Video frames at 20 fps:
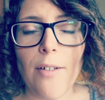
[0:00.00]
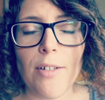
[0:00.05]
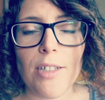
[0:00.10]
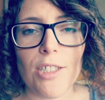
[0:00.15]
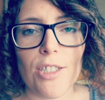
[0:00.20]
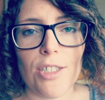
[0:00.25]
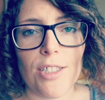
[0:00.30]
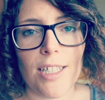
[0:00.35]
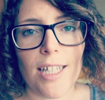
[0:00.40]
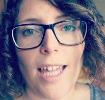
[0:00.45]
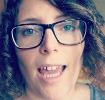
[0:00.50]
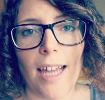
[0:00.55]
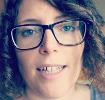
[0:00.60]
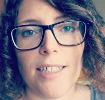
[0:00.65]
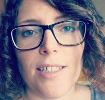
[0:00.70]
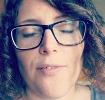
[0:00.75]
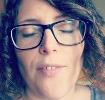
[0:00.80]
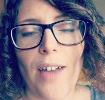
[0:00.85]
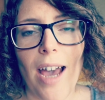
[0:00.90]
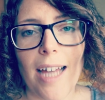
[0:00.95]
it's just a
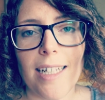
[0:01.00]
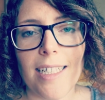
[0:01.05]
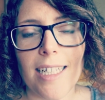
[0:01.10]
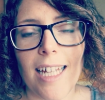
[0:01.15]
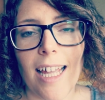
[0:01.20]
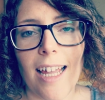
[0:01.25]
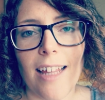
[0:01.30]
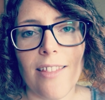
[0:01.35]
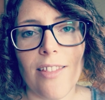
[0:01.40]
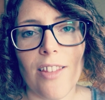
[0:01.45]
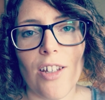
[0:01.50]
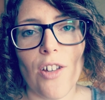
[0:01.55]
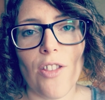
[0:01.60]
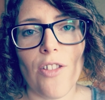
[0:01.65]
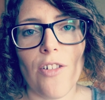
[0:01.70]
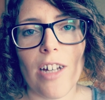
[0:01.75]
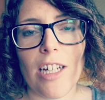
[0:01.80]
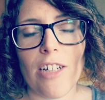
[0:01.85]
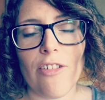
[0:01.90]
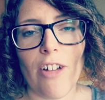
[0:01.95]
case of adding in the
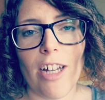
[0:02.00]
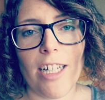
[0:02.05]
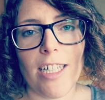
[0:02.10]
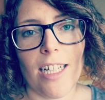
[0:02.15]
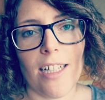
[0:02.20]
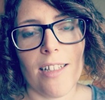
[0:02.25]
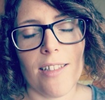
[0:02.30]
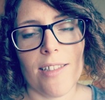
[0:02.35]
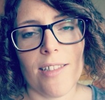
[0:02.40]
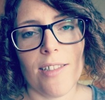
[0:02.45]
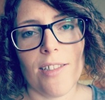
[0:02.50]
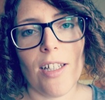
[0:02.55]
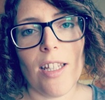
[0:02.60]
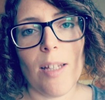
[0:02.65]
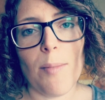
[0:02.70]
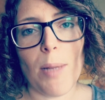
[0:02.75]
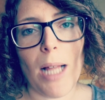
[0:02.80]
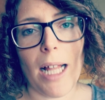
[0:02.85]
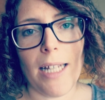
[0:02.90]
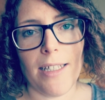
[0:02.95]
other ingredients to the
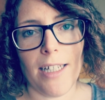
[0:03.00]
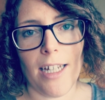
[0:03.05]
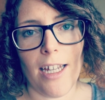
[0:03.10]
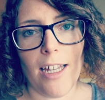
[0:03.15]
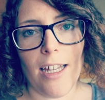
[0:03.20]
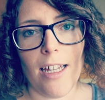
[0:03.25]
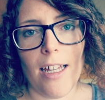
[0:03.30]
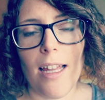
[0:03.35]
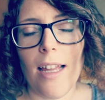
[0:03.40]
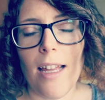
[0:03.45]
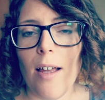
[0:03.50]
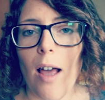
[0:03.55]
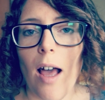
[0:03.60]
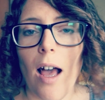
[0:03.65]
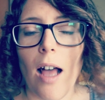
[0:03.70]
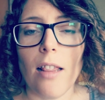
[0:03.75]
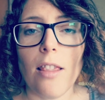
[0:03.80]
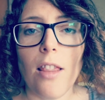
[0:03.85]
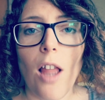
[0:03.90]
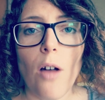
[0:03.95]
blender,
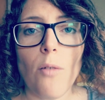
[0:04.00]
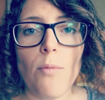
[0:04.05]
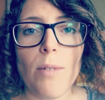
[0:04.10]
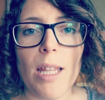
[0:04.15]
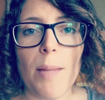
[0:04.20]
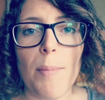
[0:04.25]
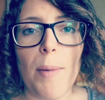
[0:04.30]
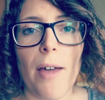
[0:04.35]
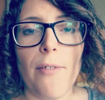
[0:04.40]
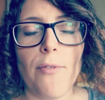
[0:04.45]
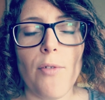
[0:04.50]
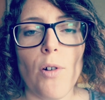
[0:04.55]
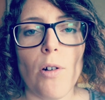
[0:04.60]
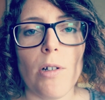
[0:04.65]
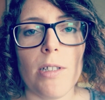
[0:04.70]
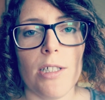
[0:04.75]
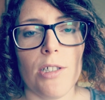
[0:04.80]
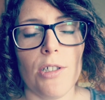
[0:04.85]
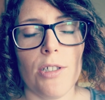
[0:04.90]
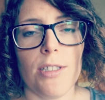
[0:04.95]
along with a bit of
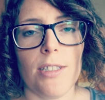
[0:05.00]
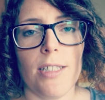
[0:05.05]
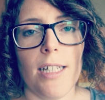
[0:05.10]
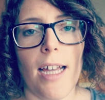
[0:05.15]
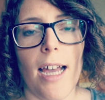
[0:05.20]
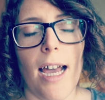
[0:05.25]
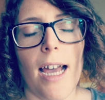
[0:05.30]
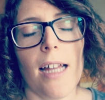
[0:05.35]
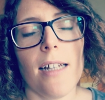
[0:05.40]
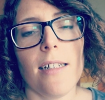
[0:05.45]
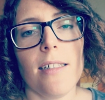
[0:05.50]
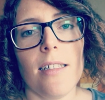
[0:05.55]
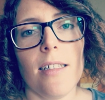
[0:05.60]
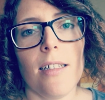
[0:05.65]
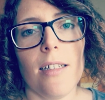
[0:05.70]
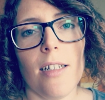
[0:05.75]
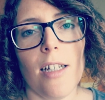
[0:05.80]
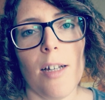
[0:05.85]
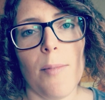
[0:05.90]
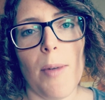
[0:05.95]
water just to add
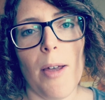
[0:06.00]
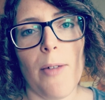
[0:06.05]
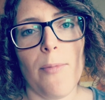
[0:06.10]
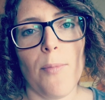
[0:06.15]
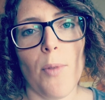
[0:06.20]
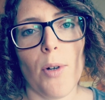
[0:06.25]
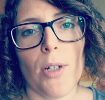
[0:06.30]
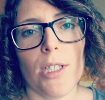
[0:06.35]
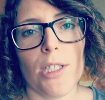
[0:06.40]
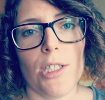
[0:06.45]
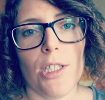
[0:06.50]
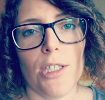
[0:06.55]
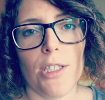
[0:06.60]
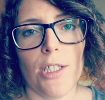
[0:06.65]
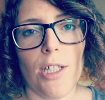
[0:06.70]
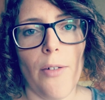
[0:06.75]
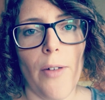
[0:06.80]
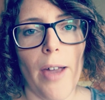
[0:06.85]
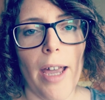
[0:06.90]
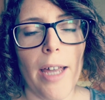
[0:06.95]
a bit of moisture
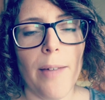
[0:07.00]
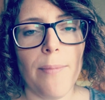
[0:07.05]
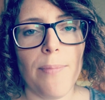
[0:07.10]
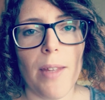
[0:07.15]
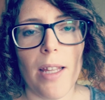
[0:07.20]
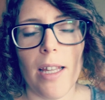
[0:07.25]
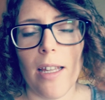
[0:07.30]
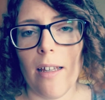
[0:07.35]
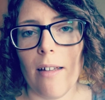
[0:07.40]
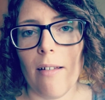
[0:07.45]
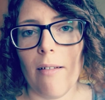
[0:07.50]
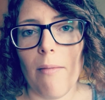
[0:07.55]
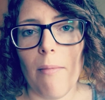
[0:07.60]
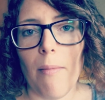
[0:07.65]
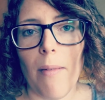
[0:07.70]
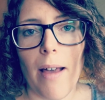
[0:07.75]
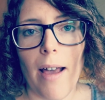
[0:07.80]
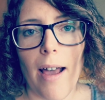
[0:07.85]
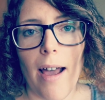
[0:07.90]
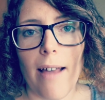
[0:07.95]
to it.
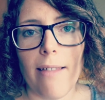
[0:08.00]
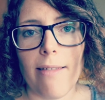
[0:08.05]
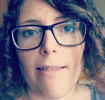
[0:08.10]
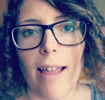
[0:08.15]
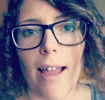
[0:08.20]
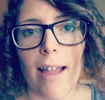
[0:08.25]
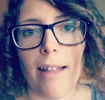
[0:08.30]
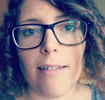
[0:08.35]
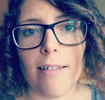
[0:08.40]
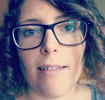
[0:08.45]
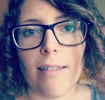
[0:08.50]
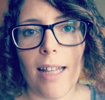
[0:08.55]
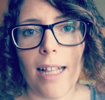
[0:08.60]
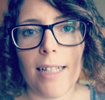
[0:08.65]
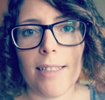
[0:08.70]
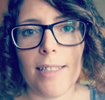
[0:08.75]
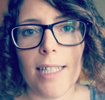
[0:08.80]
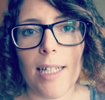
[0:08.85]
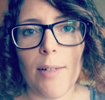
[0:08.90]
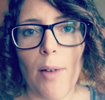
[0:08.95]
And then
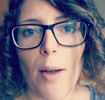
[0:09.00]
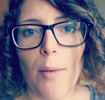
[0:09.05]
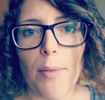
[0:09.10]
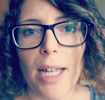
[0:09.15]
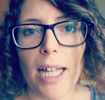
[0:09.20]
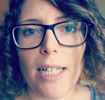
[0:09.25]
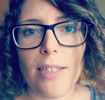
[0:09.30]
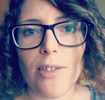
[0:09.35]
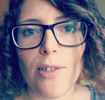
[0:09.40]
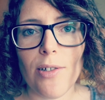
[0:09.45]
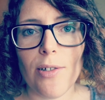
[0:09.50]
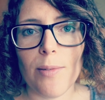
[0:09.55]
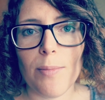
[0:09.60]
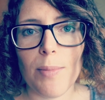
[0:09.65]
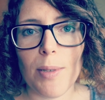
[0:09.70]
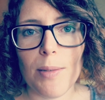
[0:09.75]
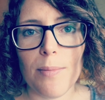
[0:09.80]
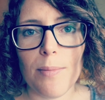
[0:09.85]
let's see where we end up.